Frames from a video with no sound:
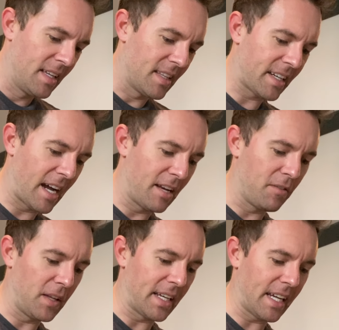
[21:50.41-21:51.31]
they kind of
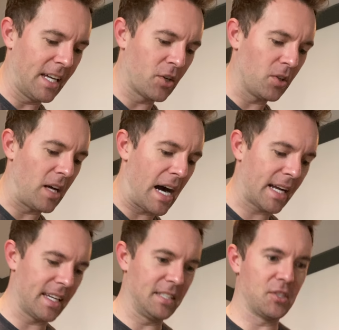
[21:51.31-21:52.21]
like
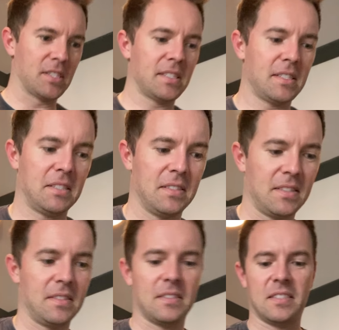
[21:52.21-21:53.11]
interlock and just
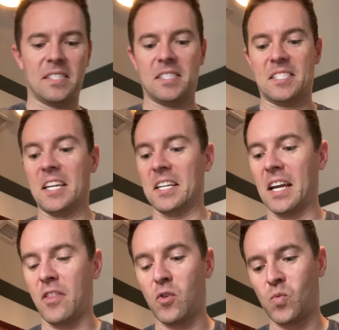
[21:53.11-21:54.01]
stay
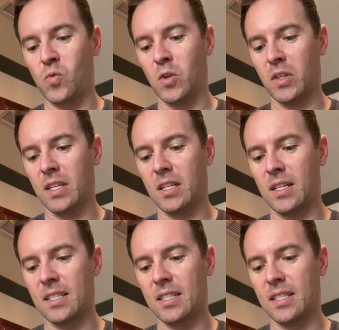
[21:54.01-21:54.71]
together really good.